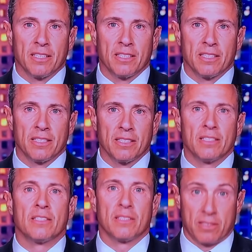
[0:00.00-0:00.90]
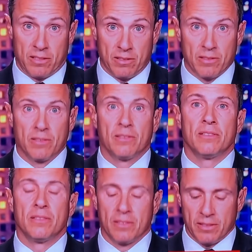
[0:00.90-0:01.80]

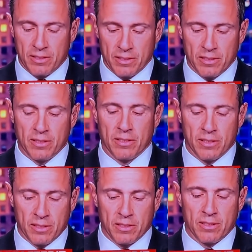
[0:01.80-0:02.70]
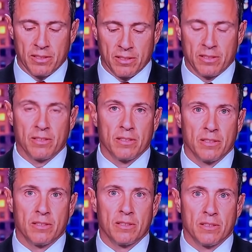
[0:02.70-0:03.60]

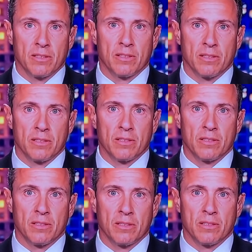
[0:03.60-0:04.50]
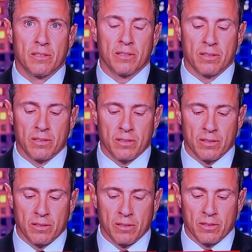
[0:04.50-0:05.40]

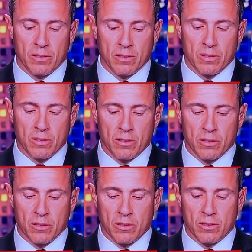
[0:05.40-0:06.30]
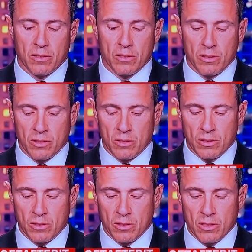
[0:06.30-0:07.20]

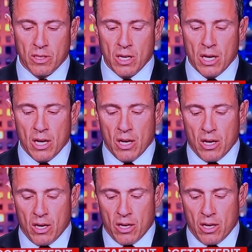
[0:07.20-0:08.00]
No words are spoken by the person on screen.